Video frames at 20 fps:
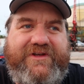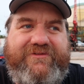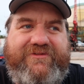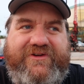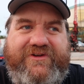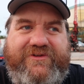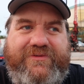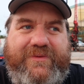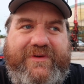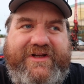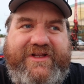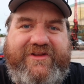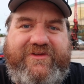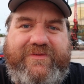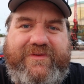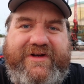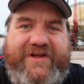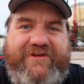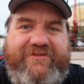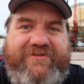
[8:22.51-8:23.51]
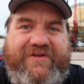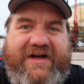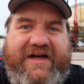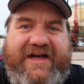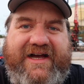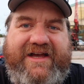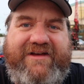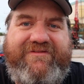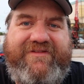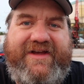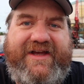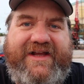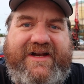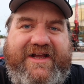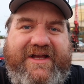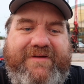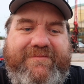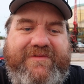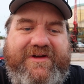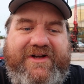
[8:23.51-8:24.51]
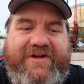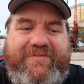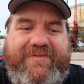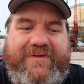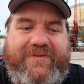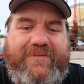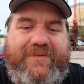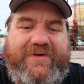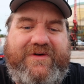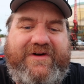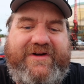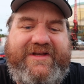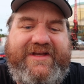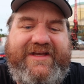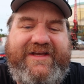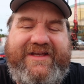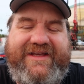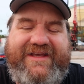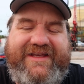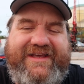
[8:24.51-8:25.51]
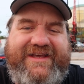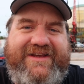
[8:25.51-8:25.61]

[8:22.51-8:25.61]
for 2025, and I'm going to be working